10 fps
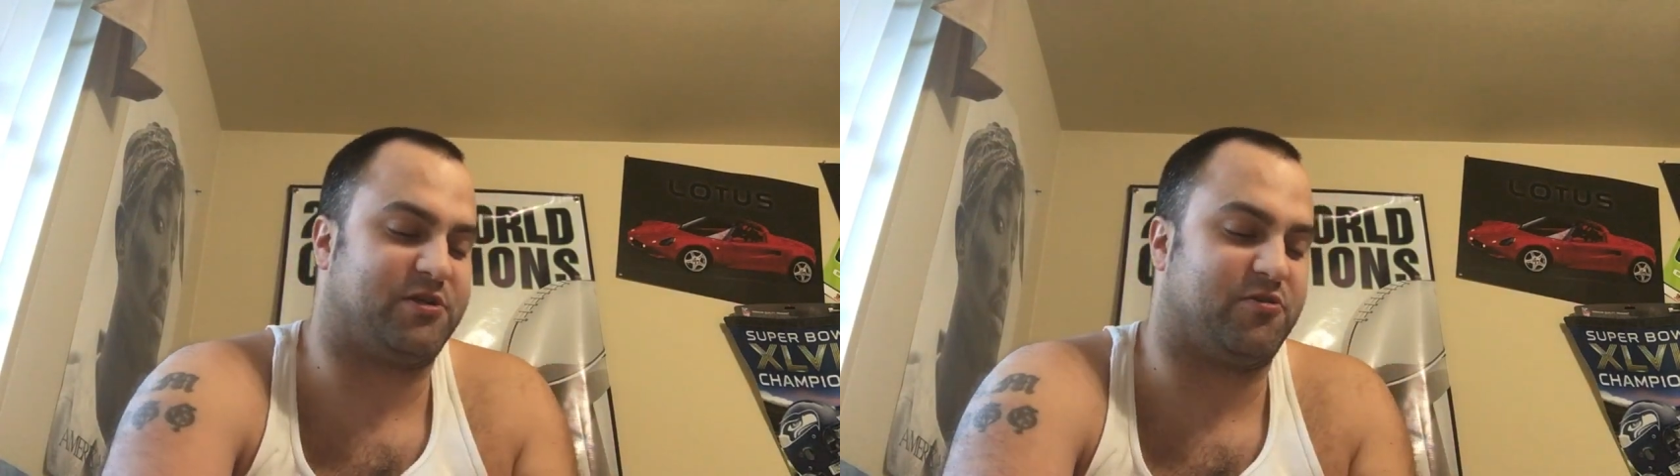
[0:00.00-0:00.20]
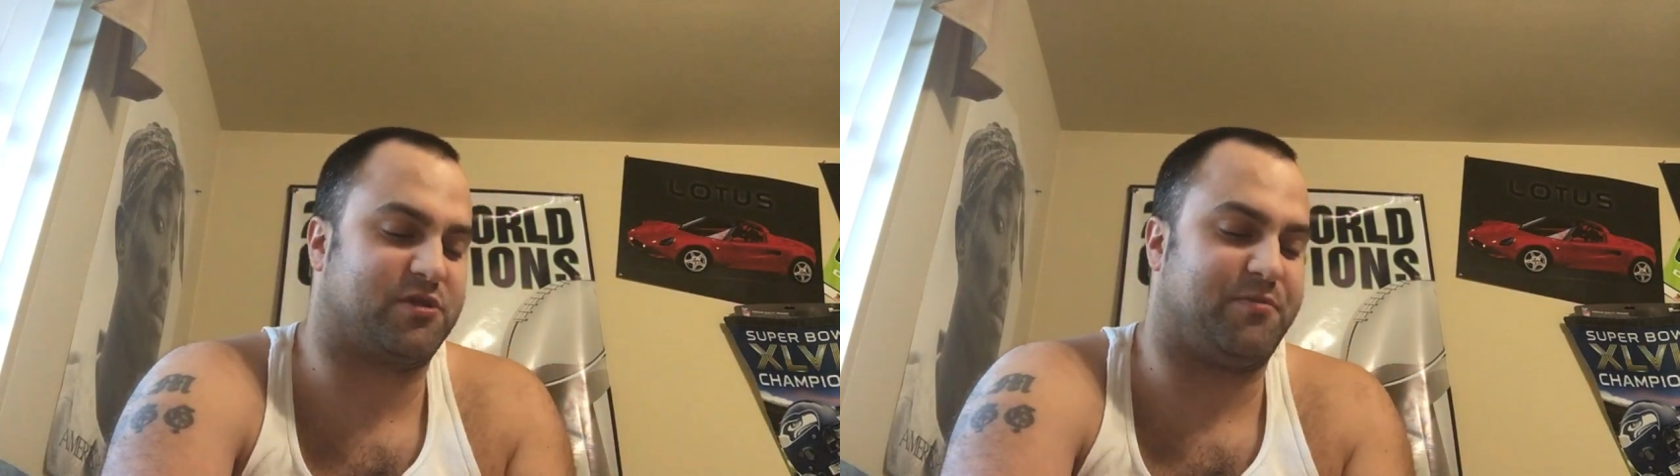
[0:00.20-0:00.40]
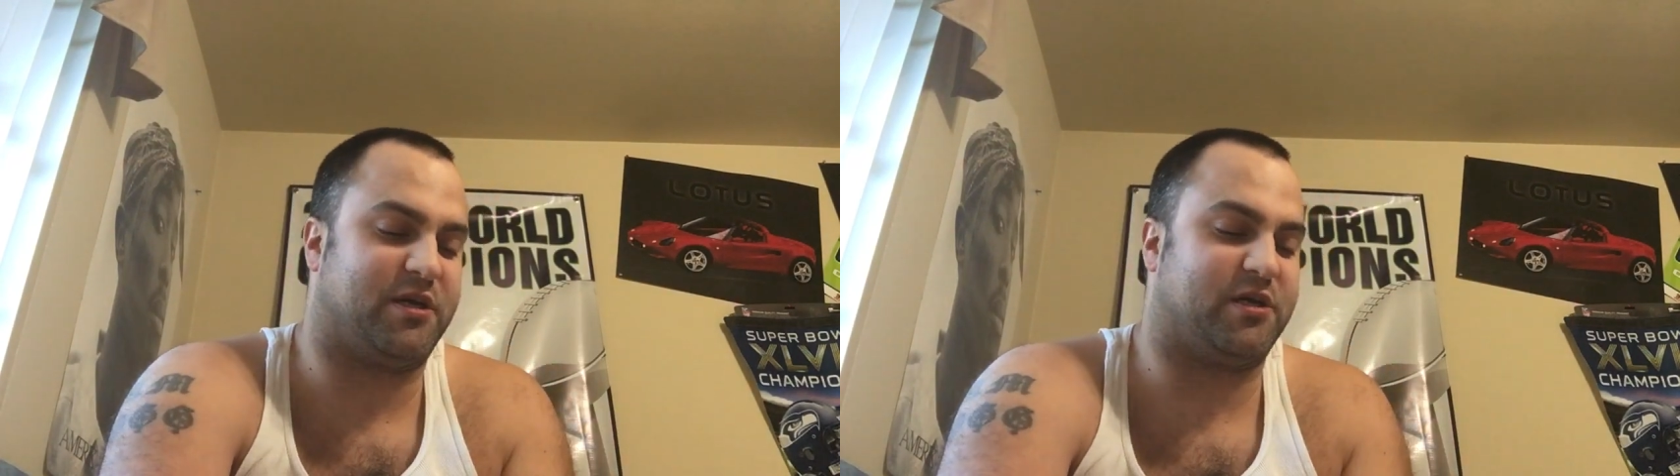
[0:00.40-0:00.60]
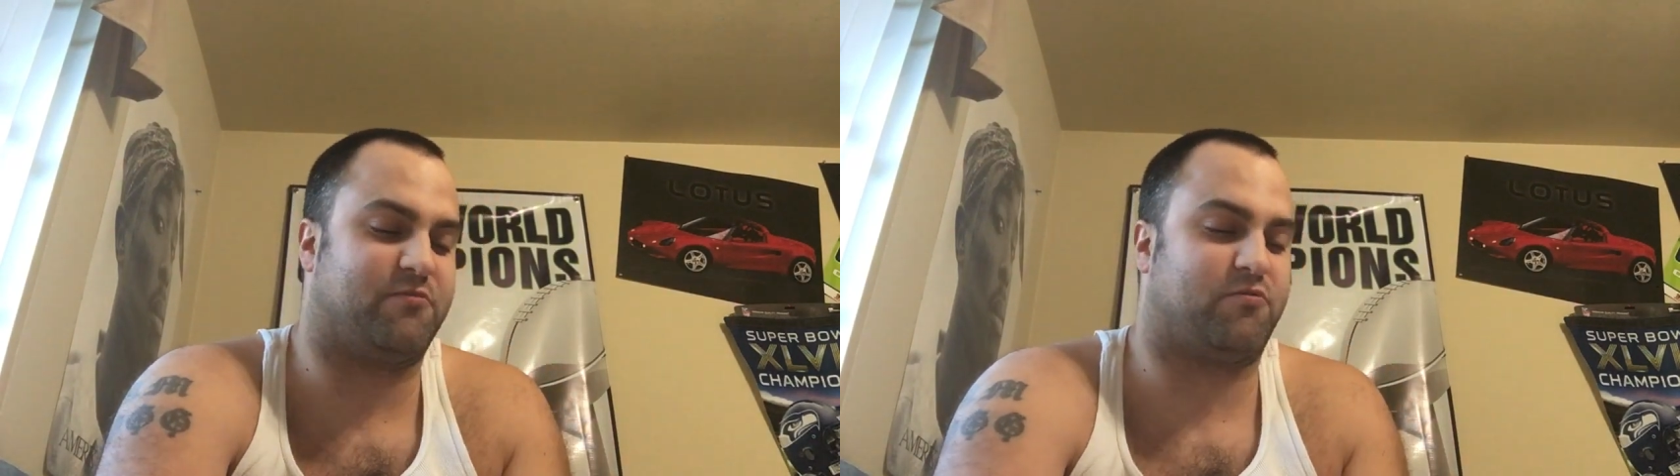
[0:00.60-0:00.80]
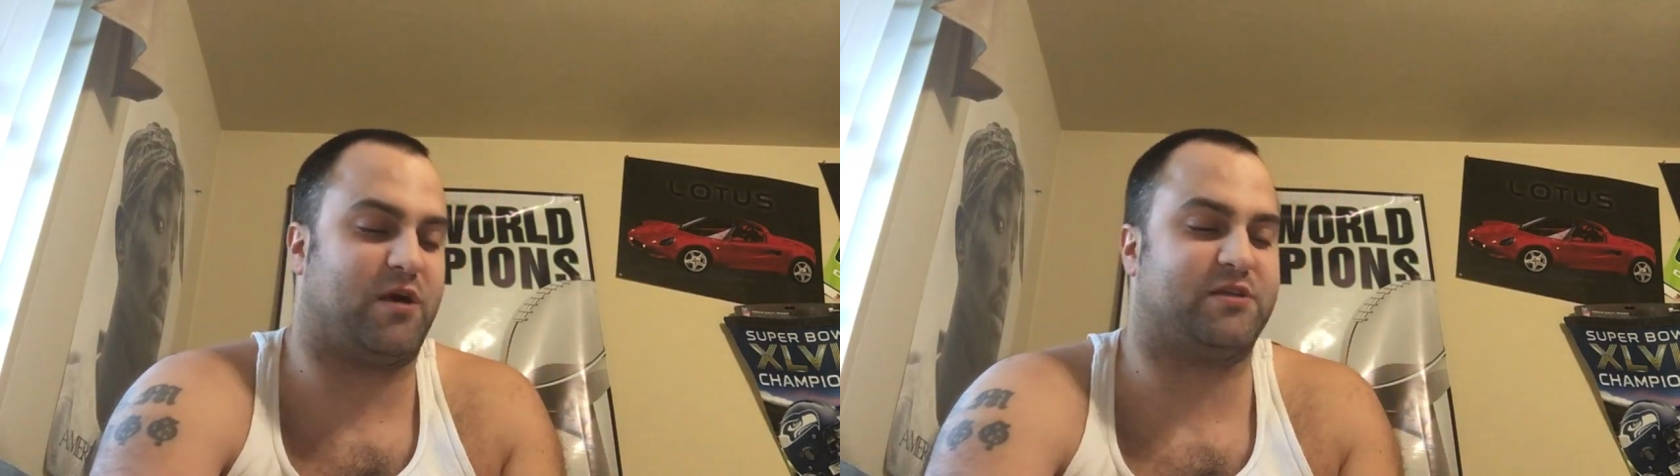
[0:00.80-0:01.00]
Jones can be a
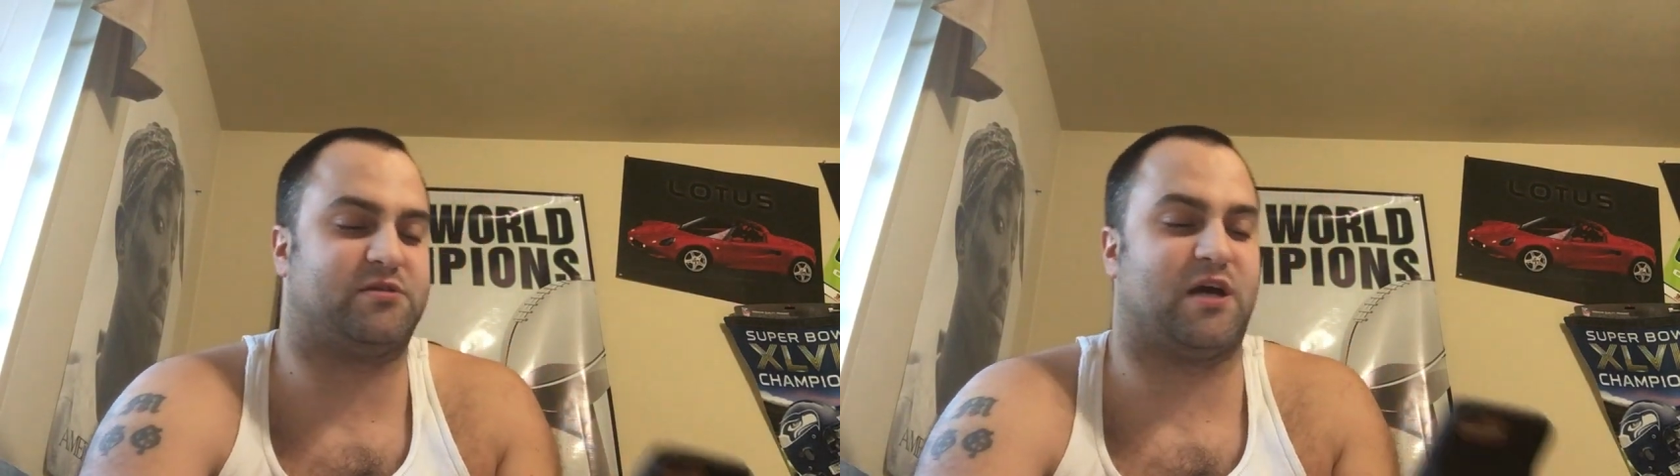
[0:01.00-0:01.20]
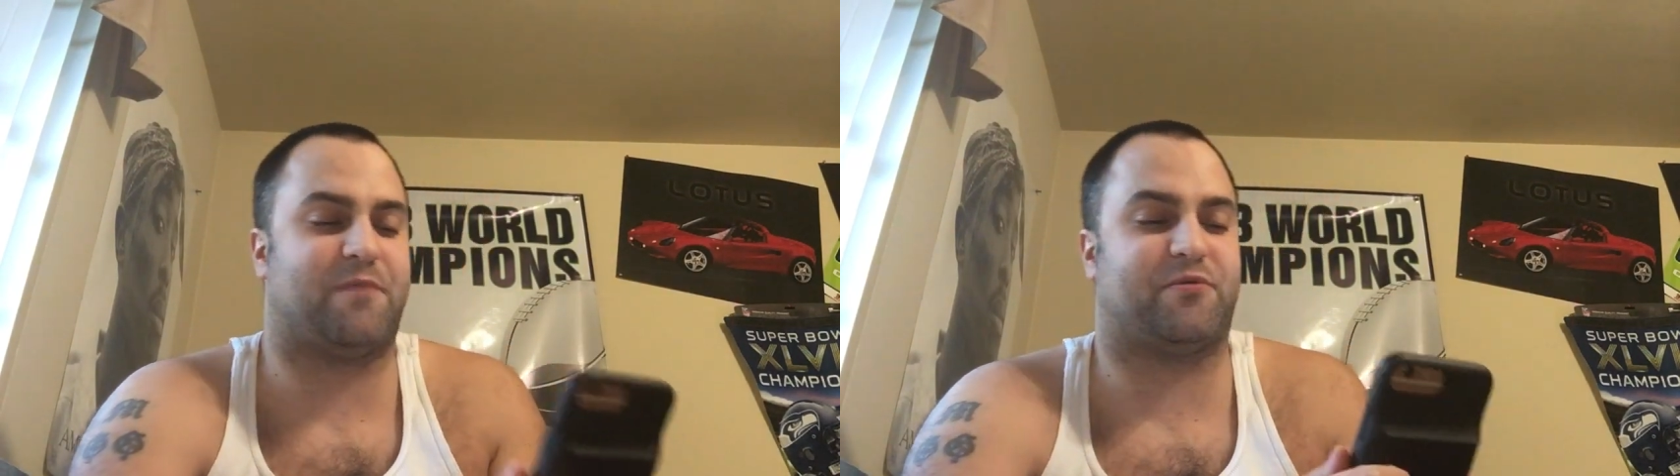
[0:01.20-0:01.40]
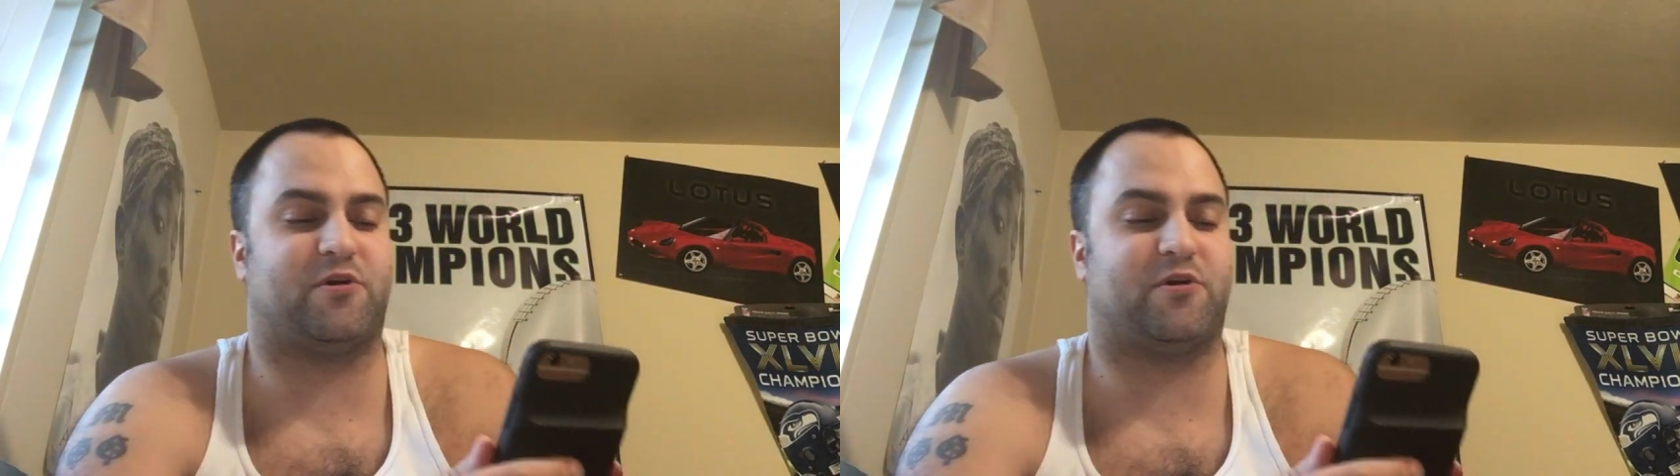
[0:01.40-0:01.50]
good run stopper,